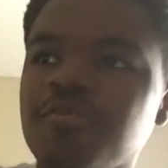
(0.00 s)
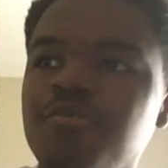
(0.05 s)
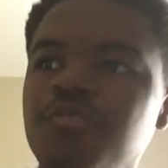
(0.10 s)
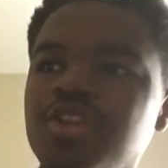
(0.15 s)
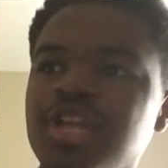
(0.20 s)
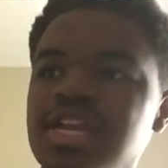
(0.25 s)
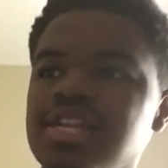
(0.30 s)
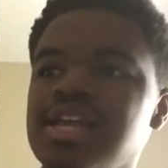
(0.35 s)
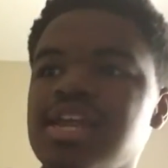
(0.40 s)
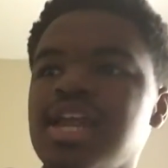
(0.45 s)
didn't
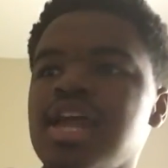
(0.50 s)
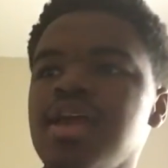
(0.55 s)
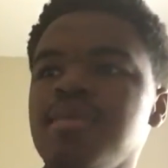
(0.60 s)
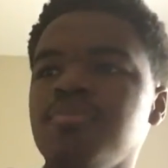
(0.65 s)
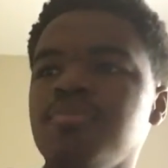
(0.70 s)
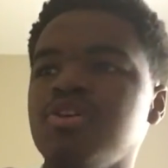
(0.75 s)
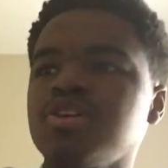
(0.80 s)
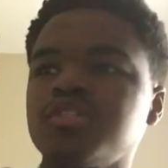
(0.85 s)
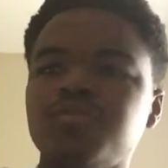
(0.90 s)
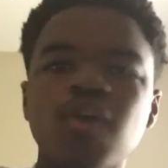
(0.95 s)
forget that
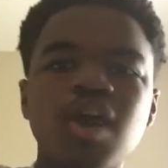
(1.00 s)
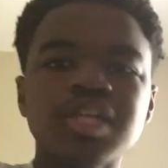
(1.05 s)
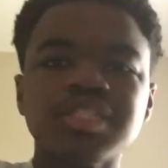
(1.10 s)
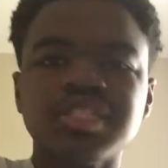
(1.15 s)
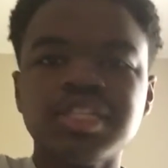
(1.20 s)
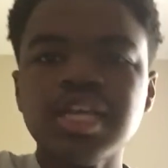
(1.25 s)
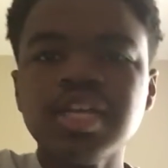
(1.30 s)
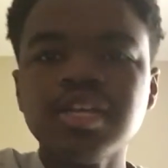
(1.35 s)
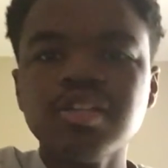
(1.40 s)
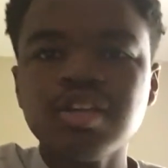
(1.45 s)
Ambrose fought
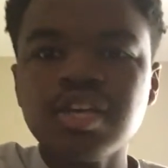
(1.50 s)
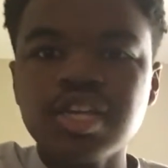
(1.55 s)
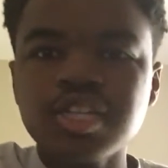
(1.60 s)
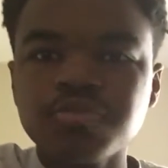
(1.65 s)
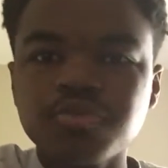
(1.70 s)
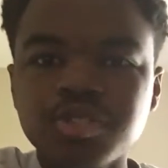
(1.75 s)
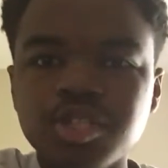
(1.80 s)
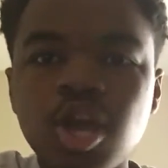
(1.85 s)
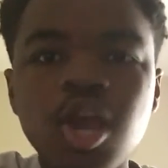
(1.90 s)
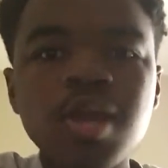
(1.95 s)
Ziggler in
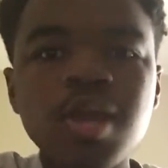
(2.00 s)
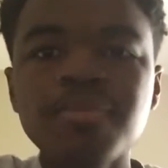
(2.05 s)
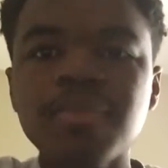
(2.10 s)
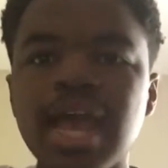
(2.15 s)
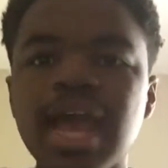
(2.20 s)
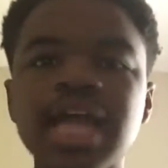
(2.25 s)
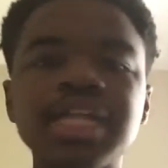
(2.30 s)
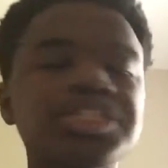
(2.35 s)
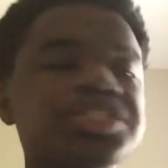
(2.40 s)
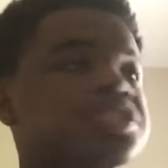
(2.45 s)
this return
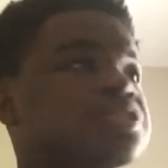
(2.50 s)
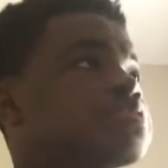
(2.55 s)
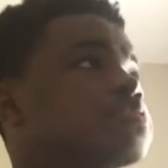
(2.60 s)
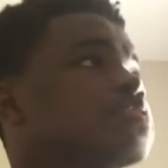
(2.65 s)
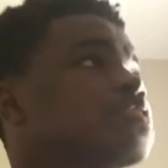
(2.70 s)
match